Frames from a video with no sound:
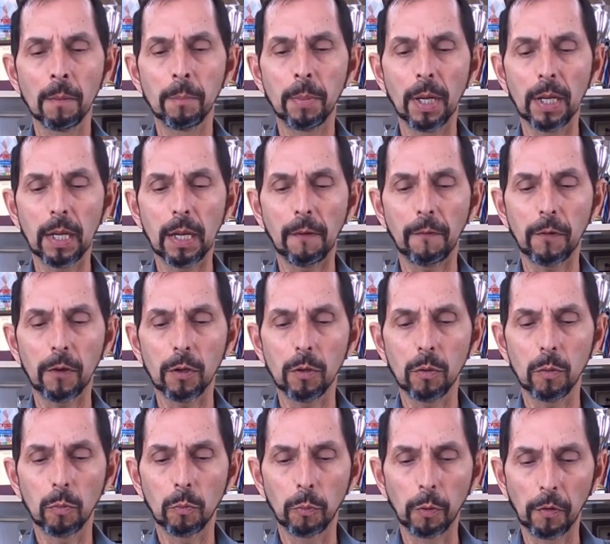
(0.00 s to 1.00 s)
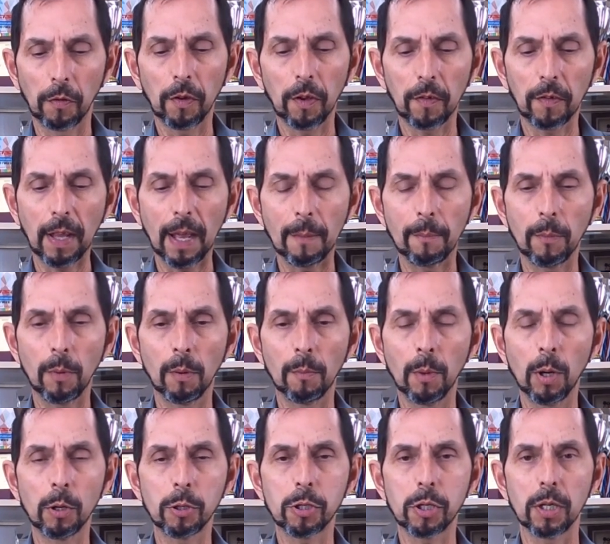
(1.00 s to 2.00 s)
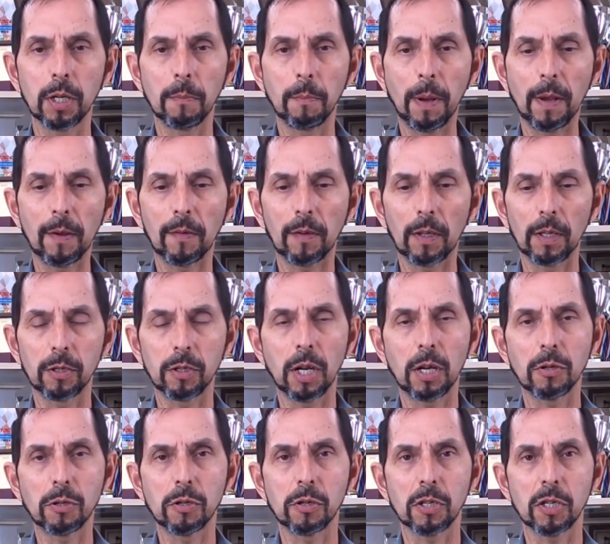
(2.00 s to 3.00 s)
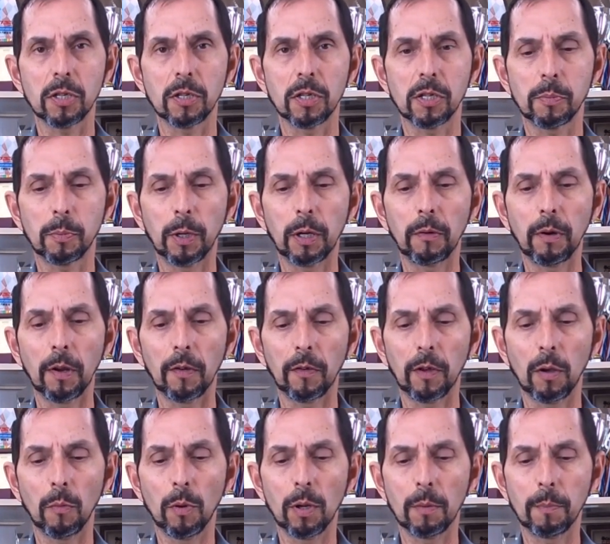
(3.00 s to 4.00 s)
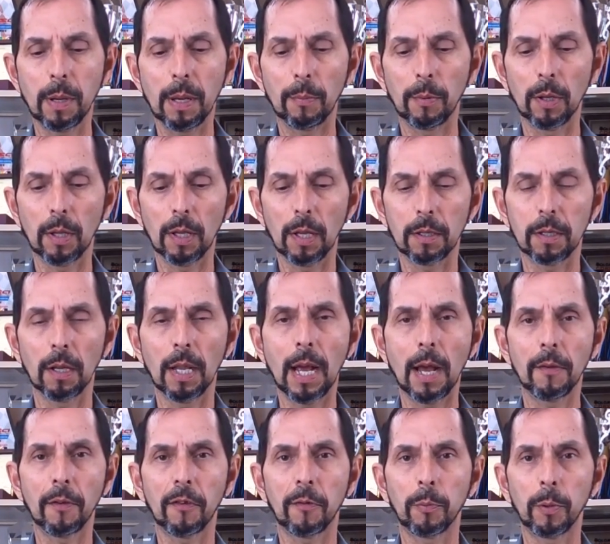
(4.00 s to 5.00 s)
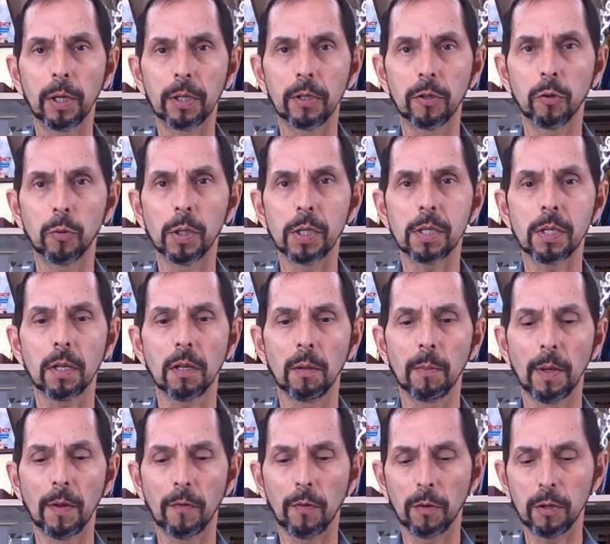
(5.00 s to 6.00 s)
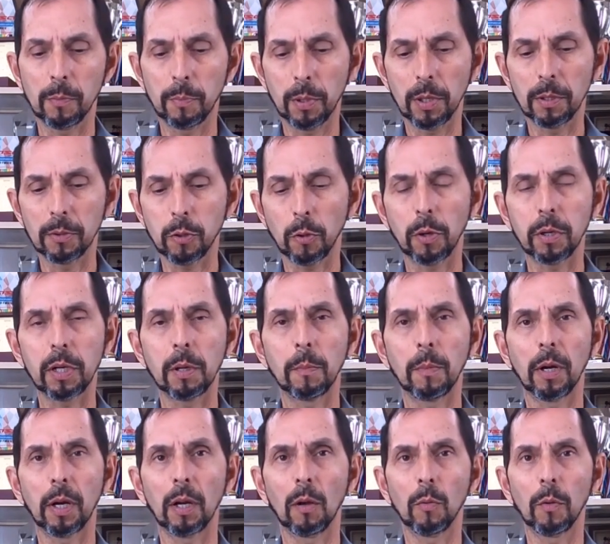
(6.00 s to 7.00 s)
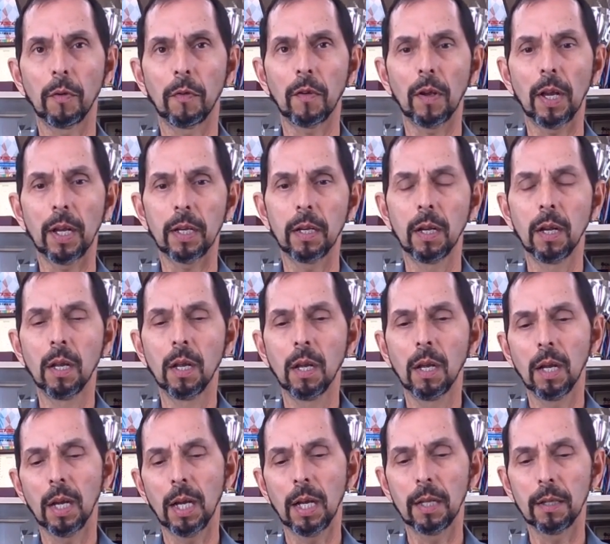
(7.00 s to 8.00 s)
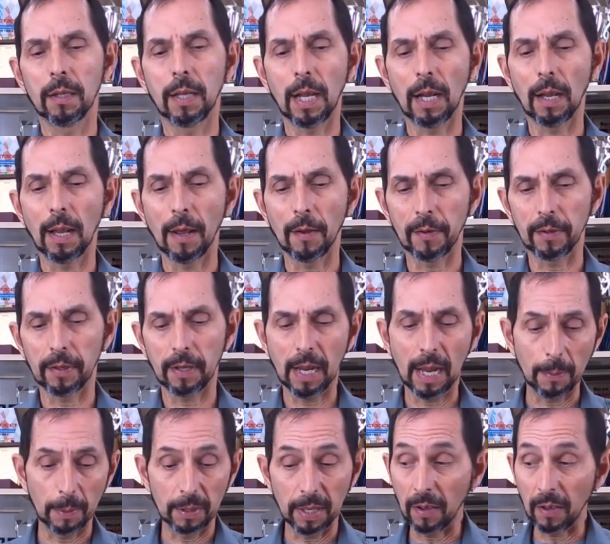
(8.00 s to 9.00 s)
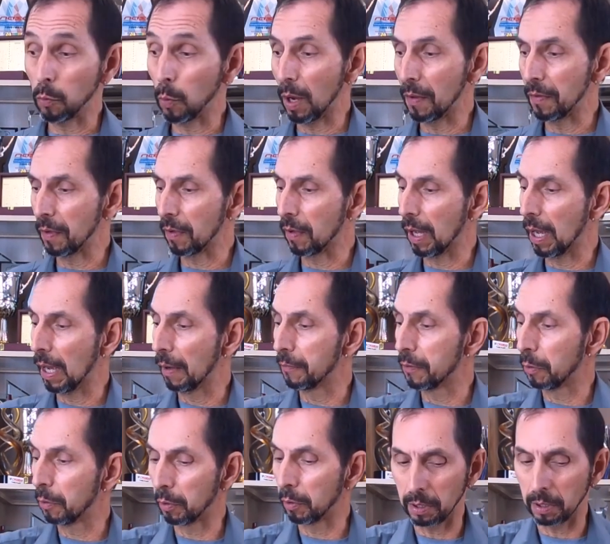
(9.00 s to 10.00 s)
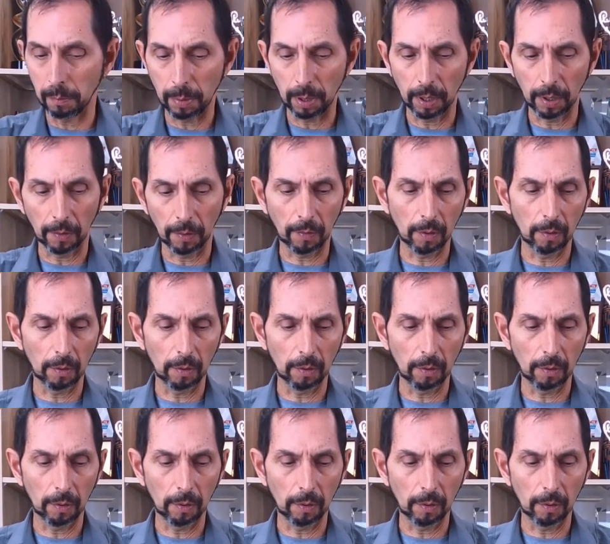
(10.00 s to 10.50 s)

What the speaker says: but if you resist that motion, it basically changes the spring rate. So you want to be able to allow the spring to twist a little bit. So you put a Torrington bearing on one side, and that allows that to happen. That's why these have Torrington bearings.